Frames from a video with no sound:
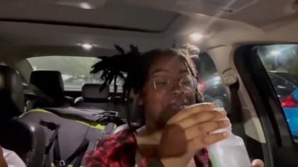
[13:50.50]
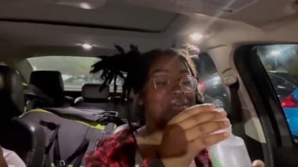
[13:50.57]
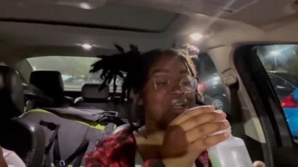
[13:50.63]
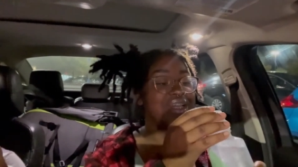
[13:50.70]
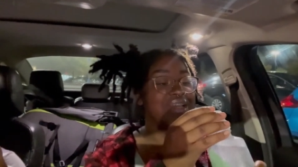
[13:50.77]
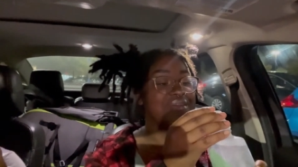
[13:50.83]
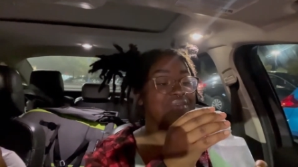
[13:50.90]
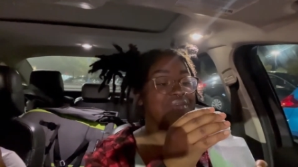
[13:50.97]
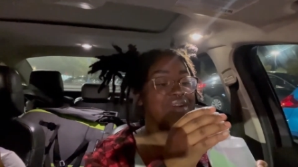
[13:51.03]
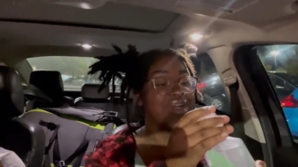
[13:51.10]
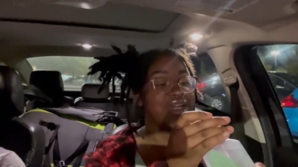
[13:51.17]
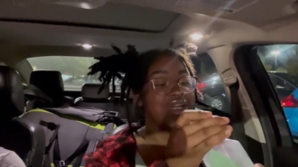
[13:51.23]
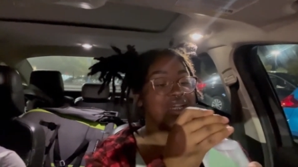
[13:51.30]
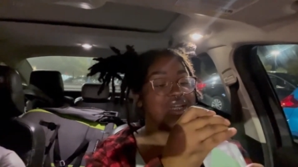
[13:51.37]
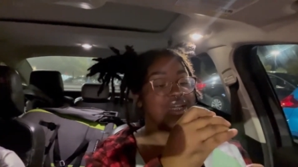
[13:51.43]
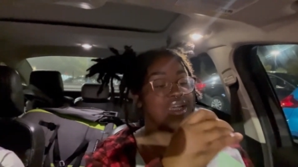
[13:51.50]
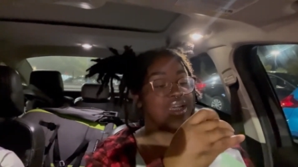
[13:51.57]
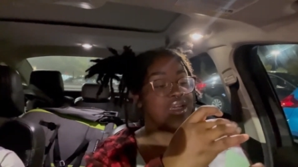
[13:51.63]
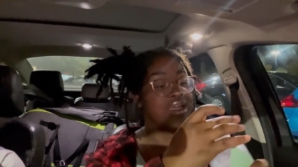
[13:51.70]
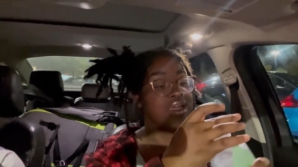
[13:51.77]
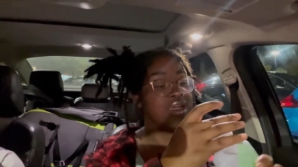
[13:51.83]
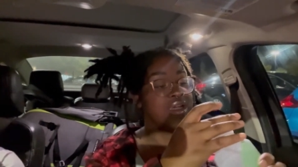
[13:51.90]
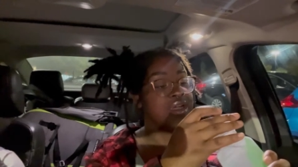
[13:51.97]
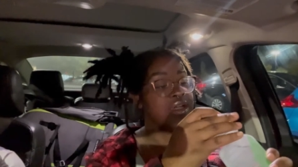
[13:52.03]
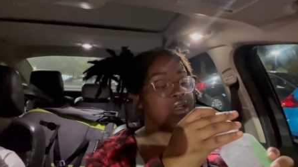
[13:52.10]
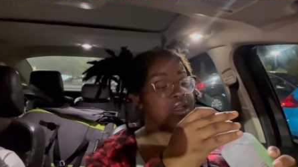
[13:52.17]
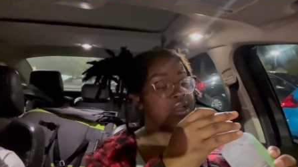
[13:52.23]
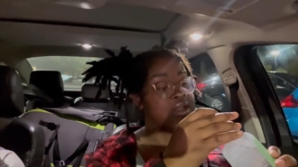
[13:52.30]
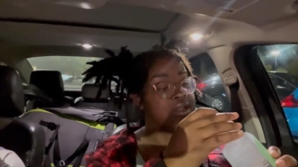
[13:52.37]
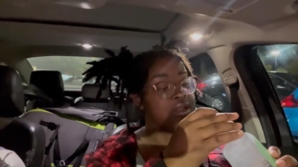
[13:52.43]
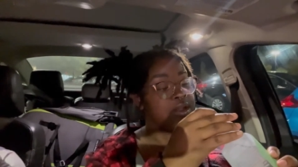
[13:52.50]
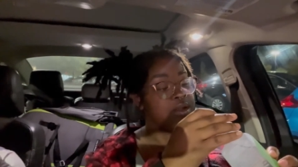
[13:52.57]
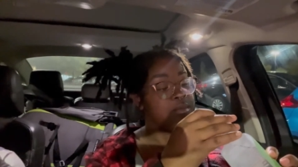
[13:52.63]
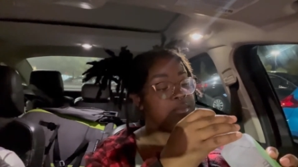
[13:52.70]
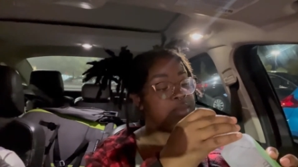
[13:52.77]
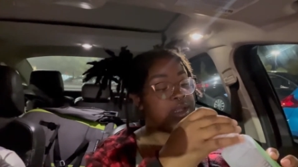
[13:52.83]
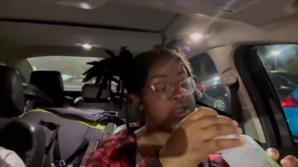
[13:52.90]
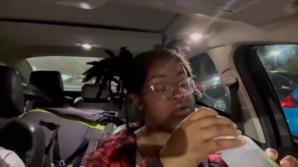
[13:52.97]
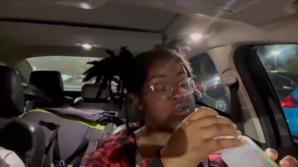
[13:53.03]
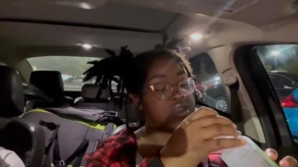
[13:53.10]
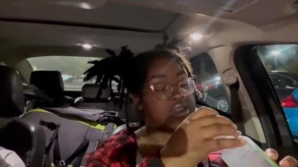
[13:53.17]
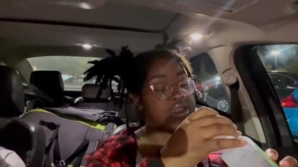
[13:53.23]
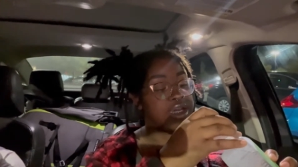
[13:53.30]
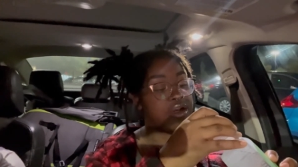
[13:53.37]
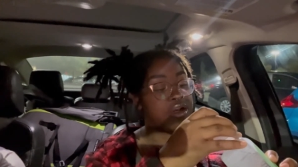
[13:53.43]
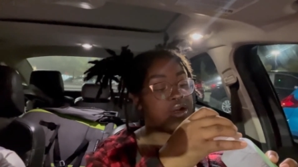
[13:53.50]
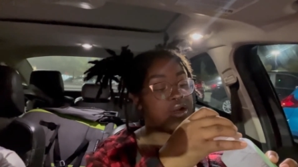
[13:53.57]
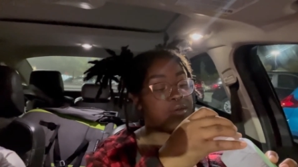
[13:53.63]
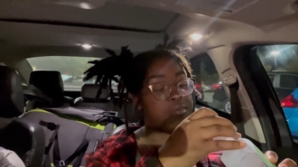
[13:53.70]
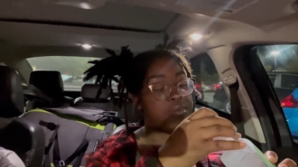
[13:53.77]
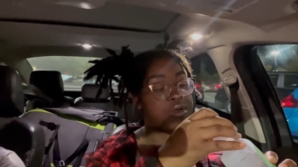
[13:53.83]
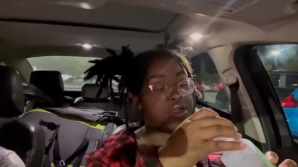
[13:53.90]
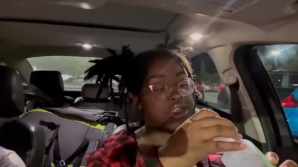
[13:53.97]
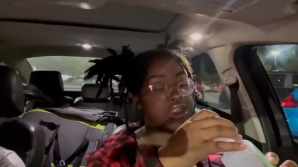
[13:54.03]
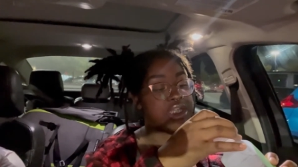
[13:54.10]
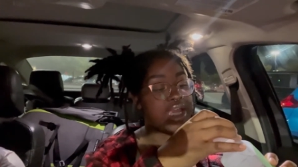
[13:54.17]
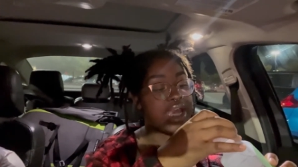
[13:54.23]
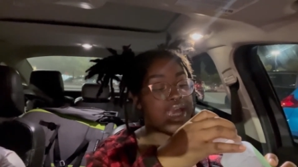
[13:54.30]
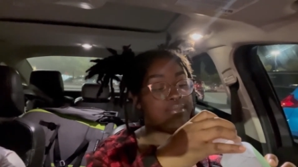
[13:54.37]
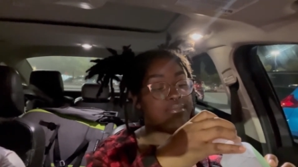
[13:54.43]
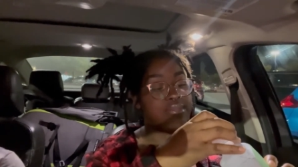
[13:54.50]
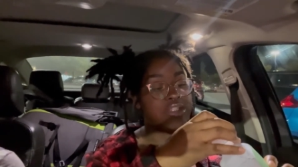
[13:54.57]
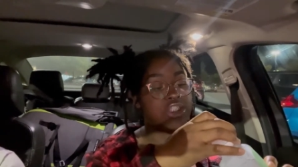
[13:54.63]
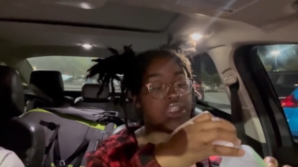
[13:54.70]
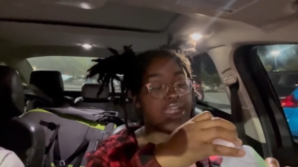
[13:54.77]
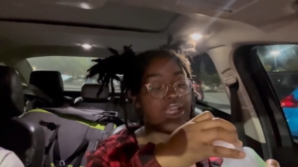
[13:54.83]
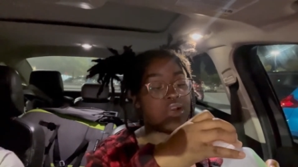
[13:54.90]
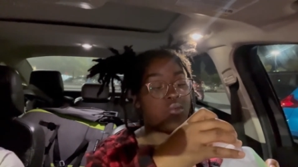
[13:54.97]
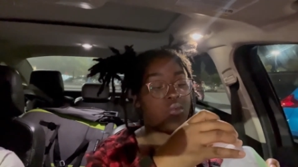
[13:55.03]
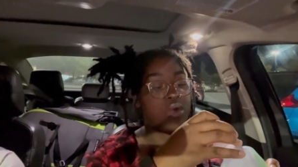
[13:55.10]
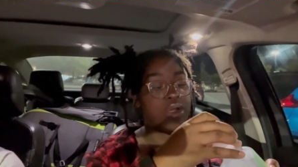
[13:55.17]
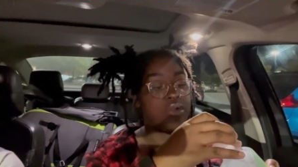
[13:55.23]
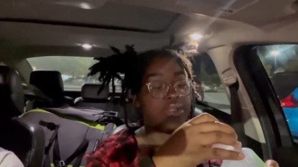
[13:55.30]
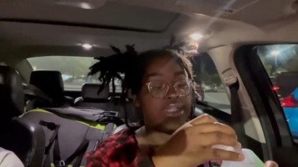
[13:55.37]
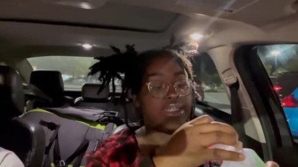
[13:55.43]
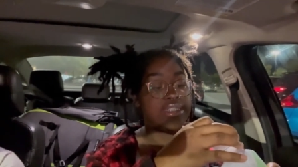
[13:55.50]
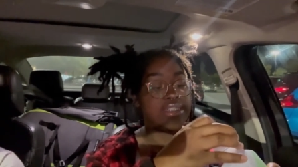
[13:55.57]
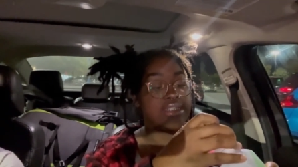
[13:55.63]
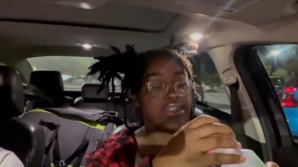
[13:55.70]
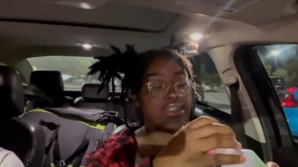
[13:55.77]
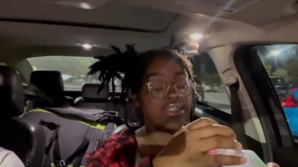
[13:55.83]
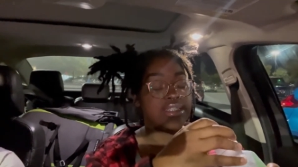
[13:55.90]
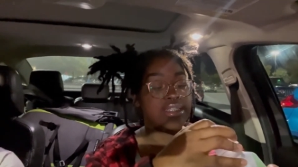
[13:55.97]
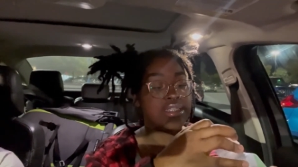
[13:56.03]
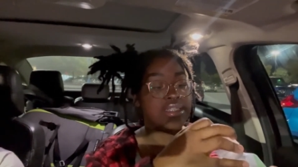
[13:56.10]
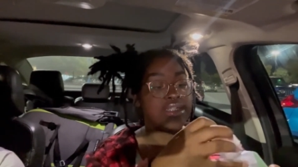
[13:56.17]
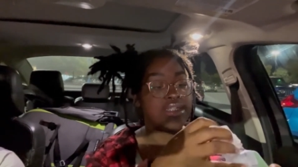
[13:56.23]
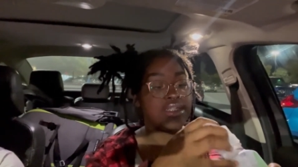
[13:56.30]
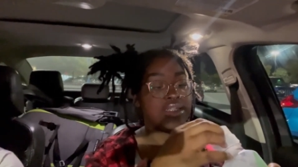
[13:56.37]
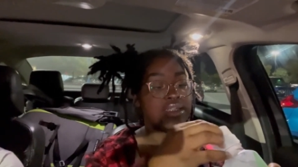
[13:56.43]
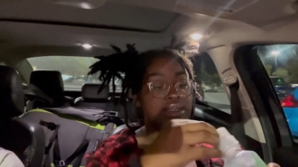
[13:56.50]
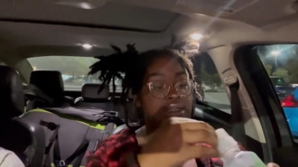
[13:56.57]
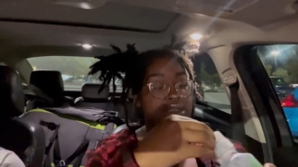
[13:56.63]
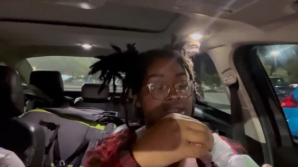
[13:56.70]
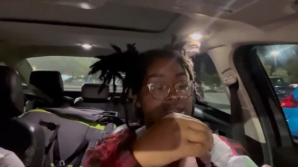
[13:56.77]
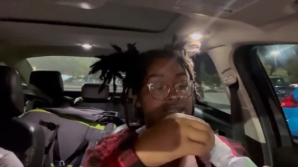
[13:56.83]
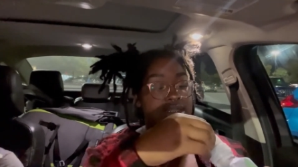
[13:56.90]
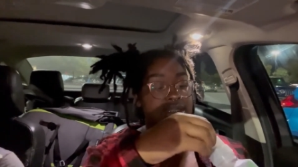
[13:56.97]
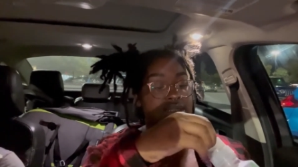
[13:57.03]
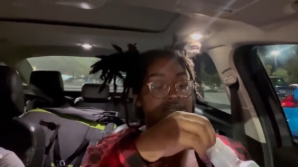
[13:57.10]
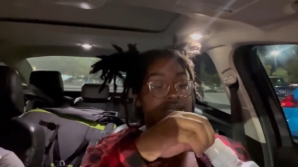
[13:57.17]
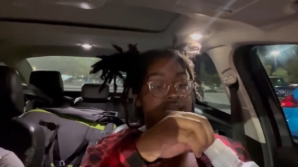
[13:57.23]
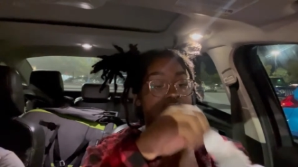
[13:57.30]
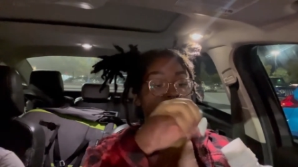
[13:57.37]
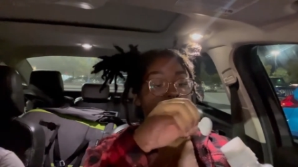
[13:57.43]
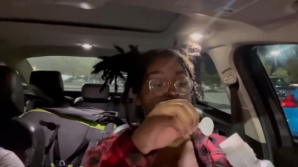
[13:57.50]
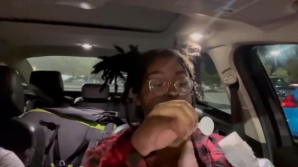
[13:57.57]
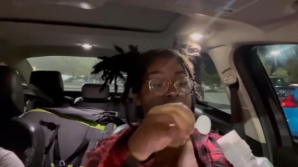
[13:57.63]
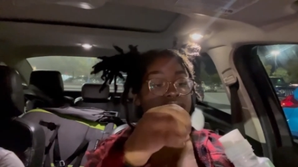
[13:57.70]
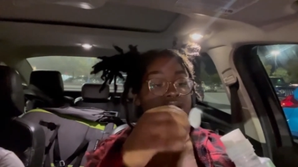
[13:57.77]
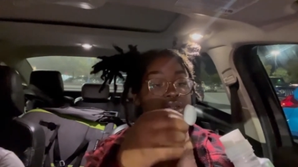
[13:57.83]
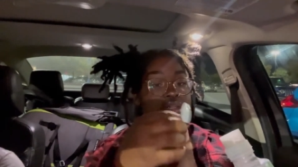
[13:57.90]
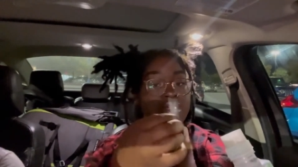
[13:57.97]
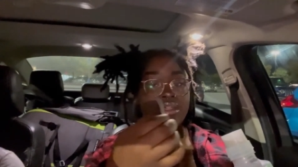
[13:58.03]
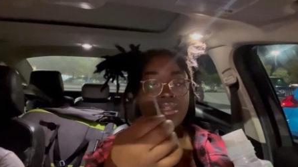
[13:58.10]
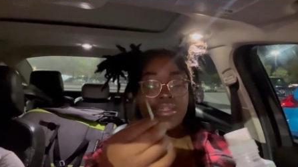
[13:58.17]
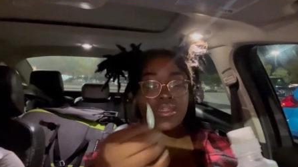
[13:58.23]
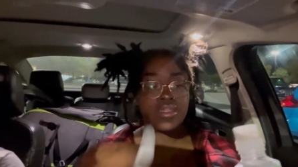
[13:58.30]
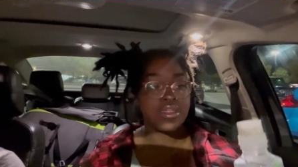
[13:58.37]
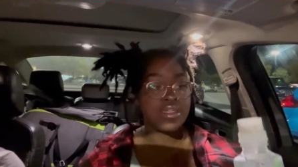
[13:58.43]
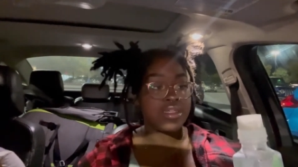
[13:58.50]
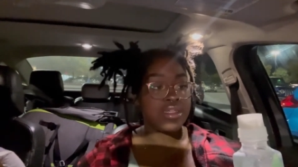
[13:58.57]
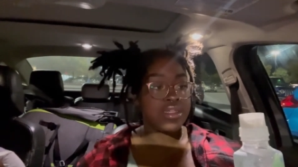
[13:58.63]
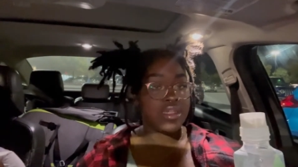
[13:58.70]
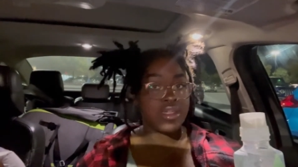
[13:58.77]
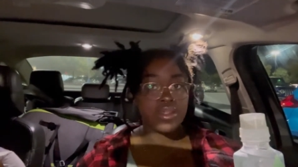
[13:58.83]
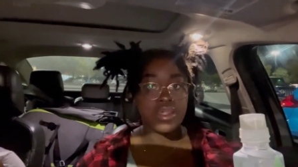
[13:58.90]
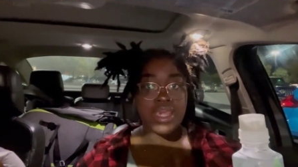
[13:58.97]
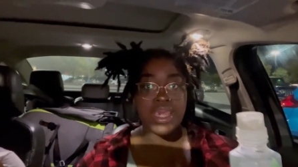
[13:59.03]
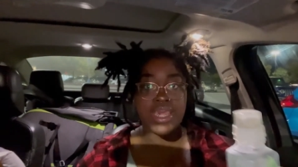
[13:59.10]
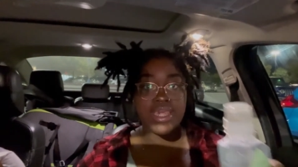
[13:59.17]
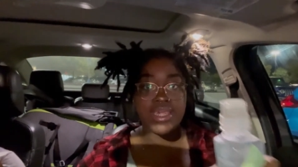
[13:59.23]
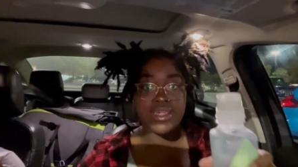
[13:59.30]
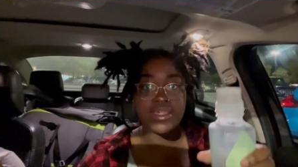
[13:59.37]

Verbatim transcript: what the freak? Peel sticker, push cap, shake wellness. Okay. Okay?